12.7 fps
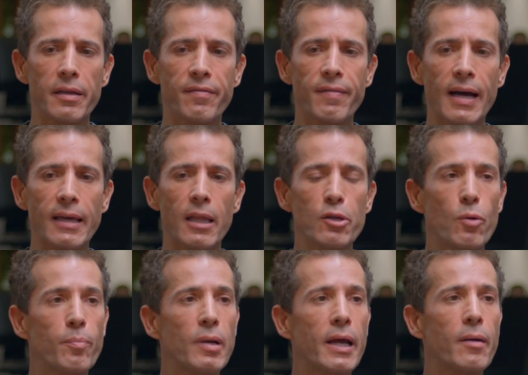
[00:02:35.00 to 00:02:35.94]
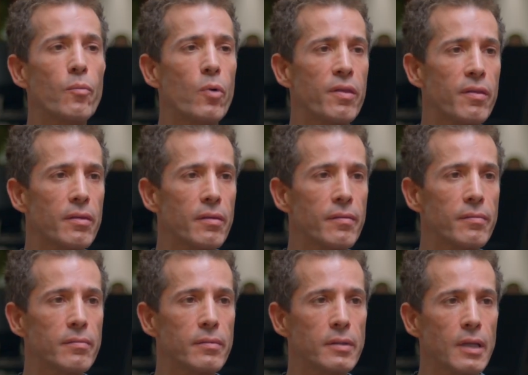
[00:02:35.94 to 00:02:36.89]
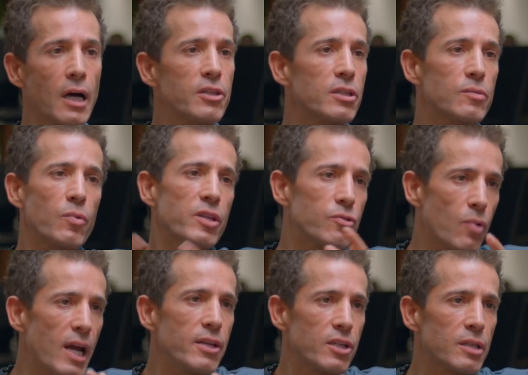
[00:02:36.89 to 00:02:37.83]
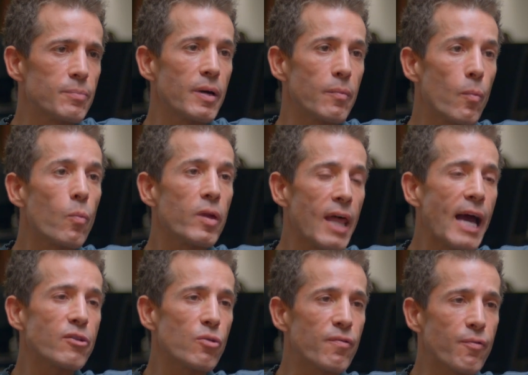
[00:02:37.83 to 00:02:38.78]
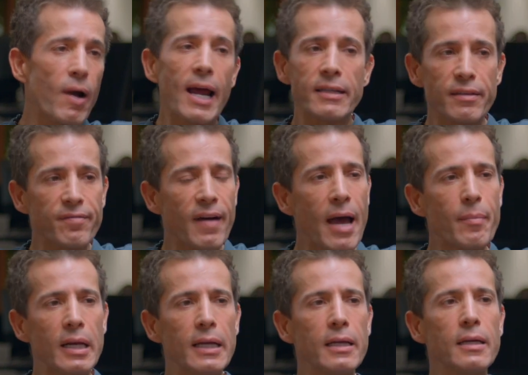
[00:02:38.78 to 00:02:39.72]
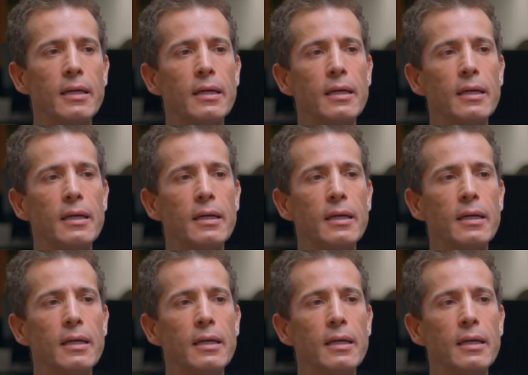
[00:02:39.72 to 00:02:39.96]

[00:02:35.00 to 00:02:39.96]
the fact that you were playing with not just with strangers but with actual friends and family.